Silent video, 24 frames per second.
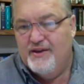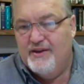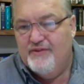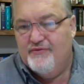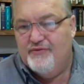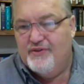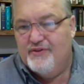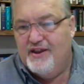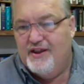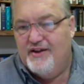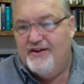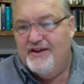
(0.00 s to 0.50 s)

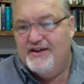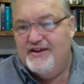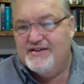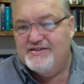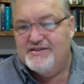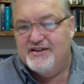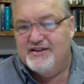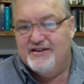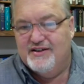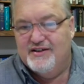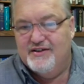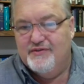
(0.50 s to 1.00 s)
For thou hast
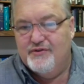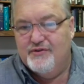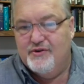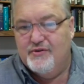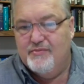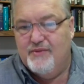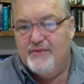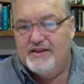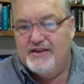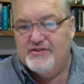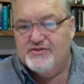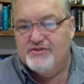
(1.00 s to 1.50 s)
delivered
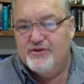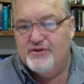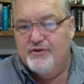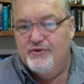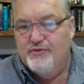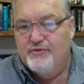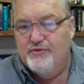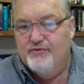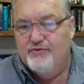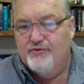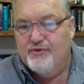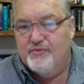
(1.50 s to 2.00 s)
my
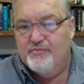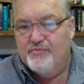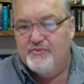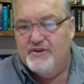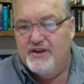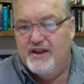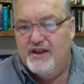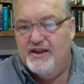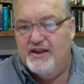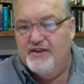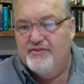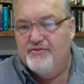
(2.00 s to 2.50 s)
soul from
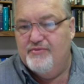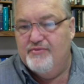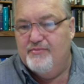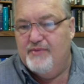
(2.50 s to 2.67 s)
death,